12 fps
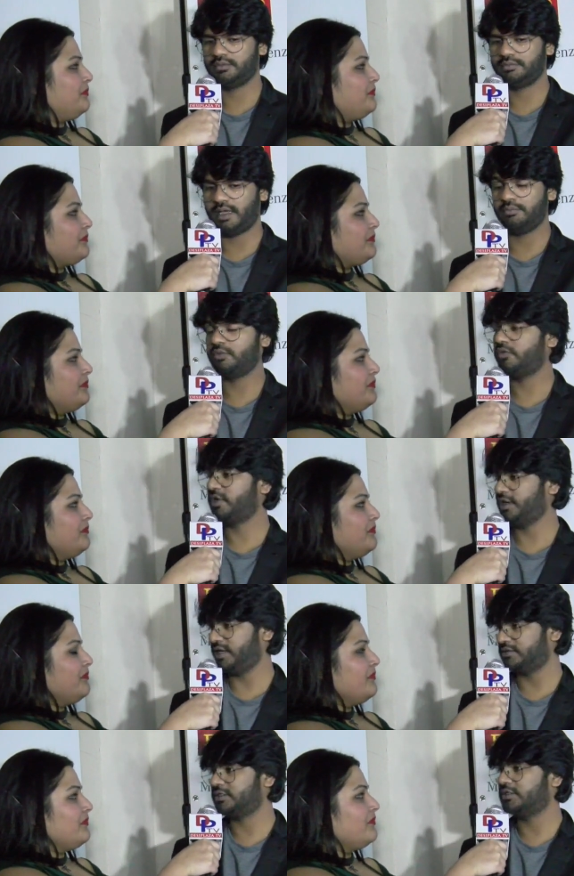Speaker 1: uh, I'm very
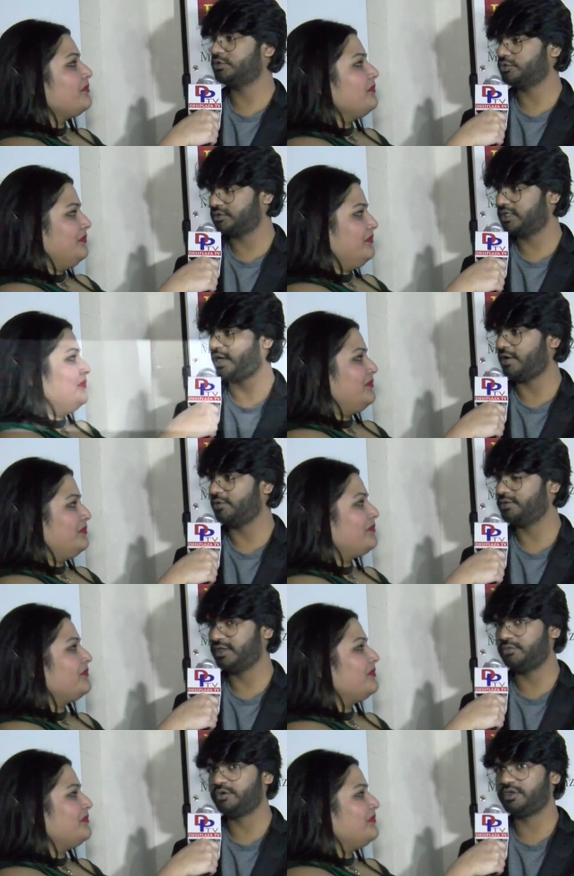excited to see how
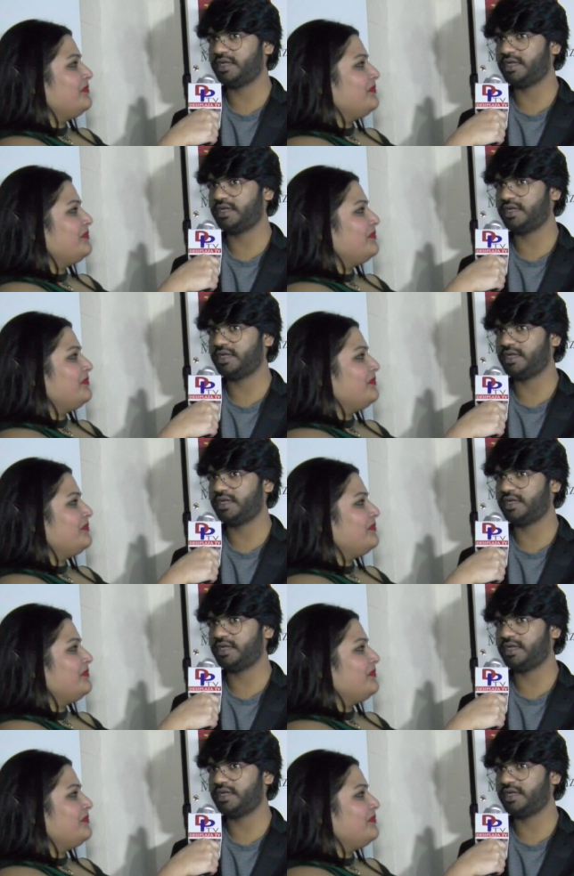they would